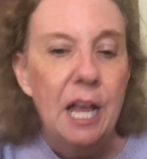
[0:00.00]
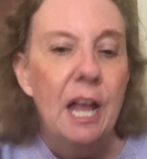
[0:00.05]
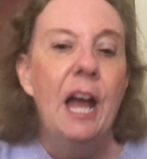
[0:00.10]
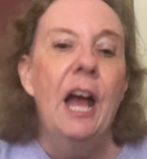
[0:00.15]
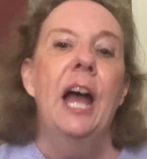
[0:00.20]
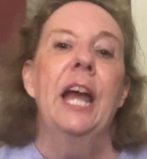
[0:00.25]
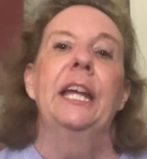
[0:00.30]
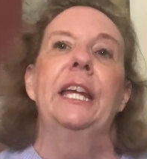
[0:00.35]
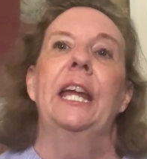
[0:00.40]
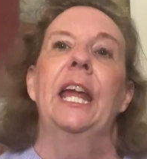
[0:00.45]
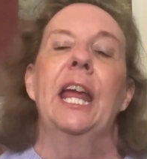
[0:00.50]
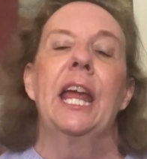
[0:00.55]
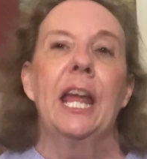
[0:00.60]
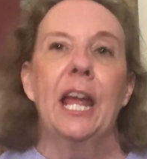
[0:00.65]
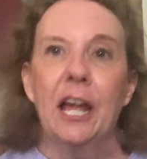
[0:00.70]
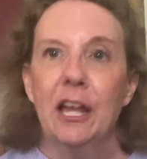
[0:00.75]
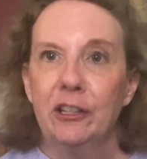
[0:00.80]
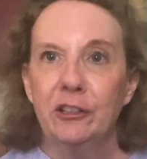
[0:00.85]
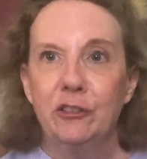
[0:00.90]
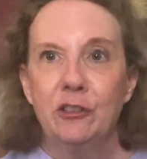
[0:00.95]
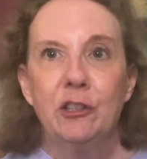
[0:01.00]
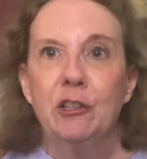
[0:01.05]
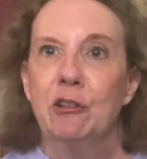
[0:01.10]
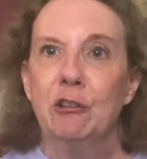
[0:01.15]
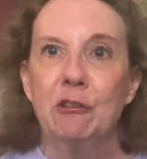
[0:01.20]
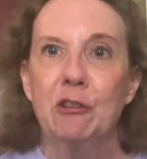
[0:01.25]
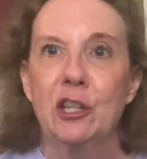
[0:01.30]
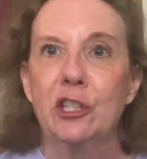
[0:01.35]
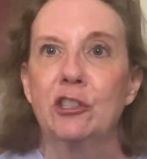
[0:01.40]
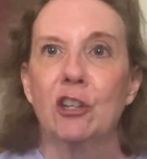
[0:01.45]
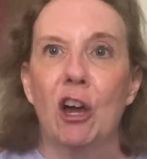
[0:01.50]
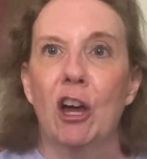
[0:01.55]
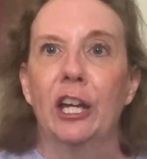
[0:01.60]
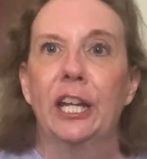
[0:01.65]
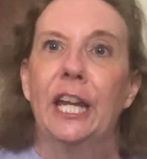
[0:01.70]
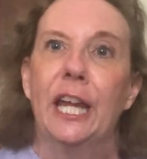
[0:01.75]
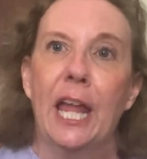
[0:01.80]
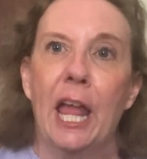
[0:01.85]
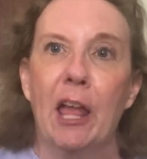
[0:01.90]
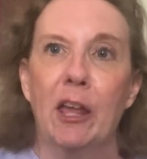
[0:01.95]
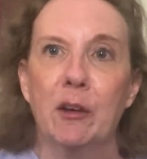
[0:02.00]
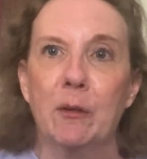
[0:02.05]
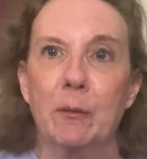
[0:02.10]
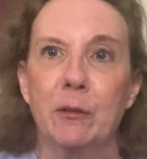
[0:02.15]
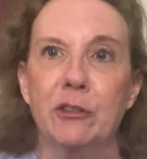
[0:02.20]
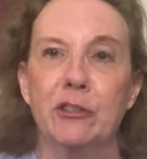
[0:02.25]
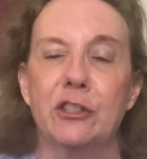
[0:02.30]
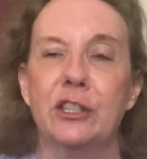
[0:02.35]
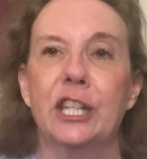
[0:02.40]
I can't do the talking animals